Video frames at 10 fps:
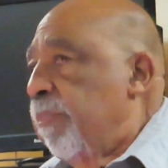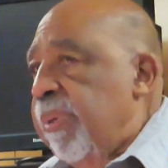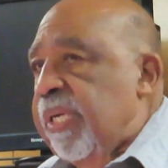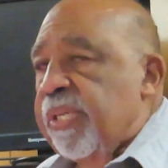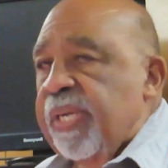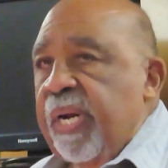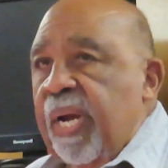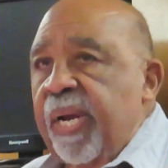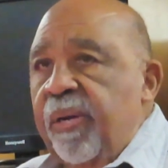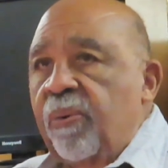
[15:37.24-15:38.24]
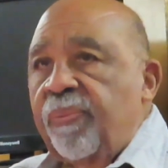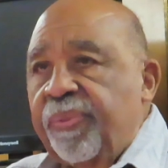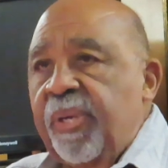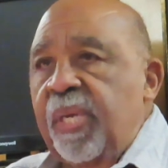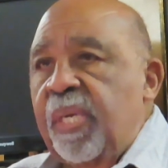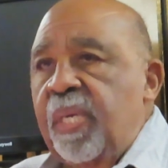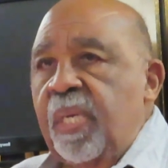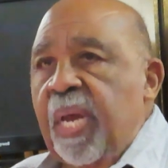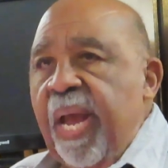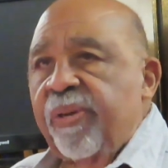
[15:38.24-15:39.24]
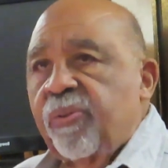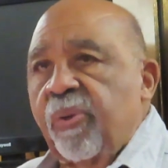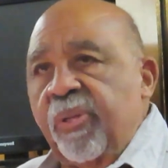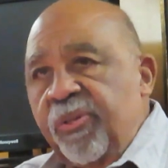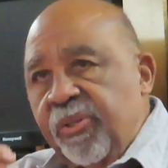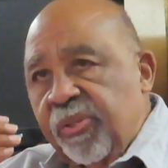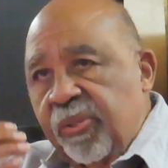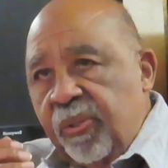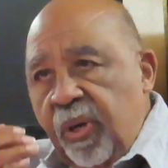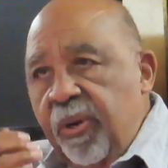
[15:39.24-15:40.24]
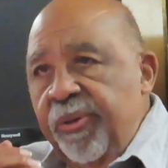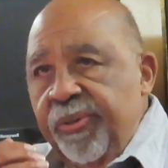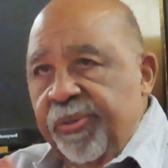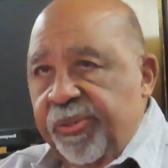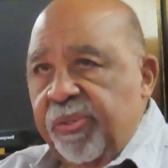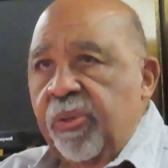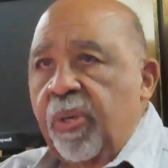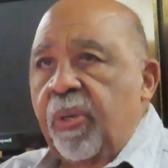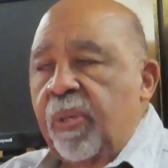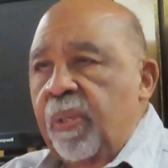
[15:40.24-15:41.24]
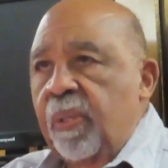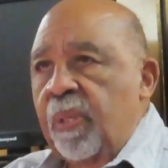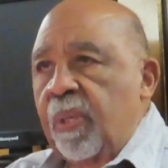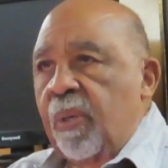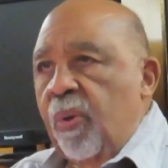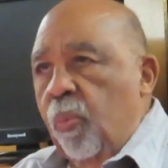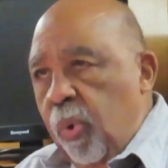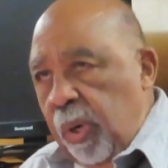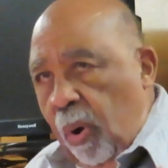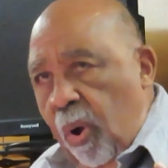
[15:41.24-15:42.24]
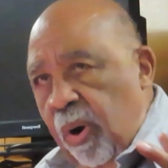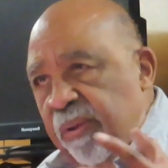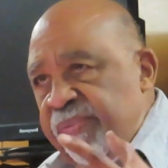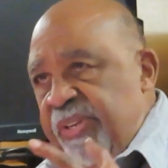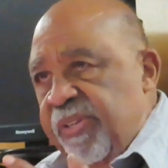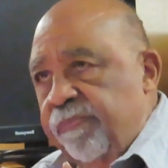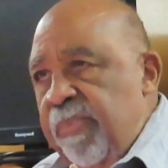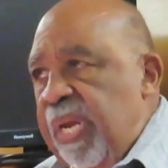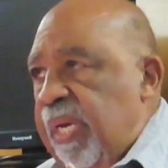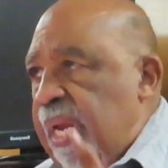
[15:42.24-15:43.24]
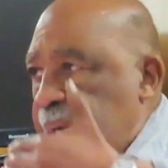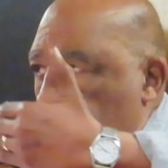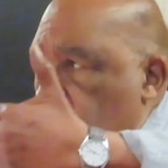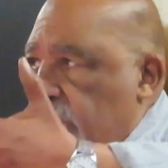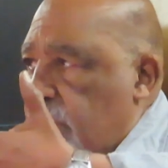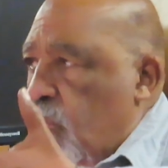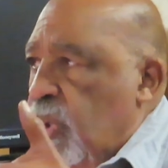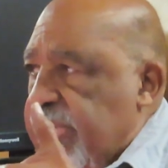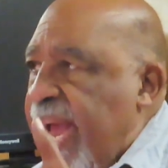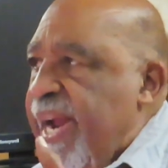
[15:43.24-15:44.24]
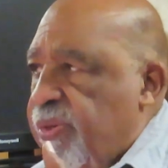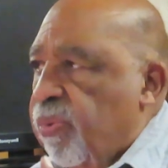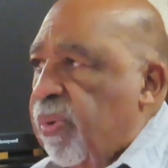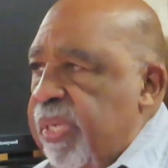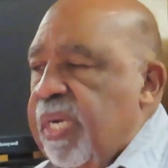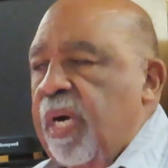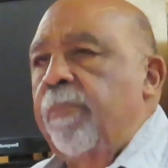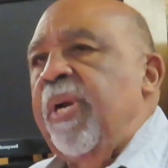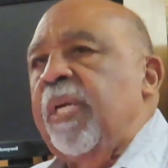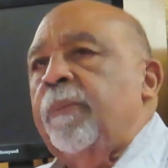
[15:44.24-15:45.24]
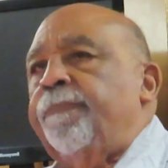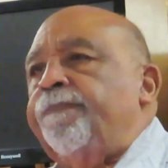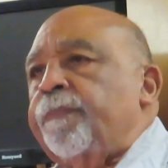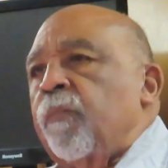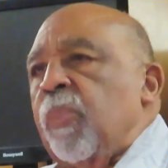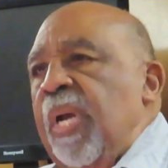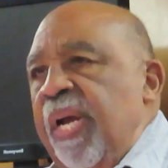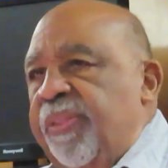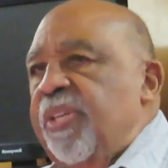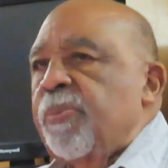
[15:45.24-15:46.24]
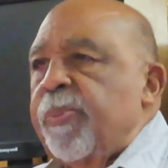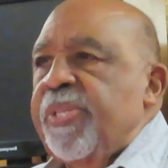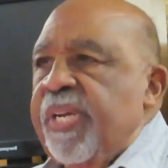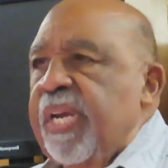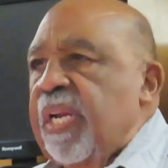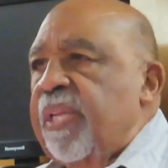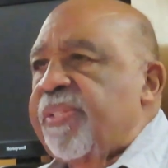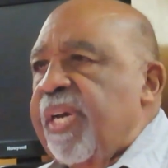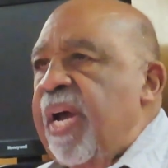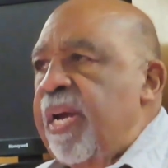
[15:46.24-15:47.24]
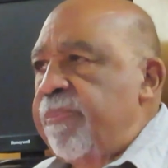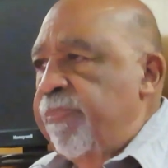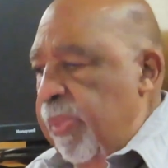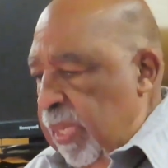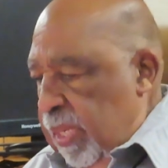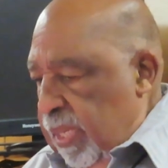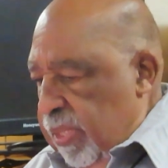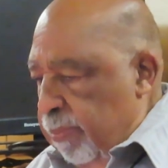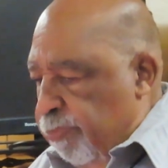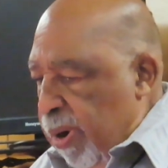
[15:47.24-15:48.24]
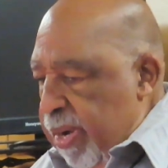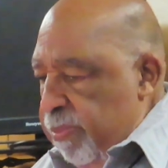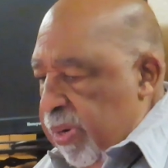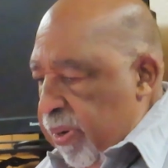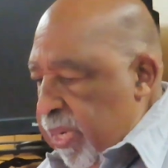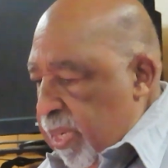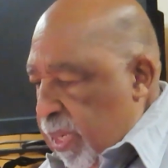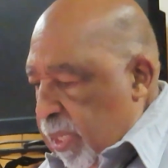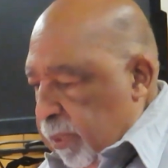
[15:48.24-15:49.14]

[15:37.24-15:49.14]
Because I, I don't think he actually understood what all of this meant and what was actually coming. At this particular time, the primary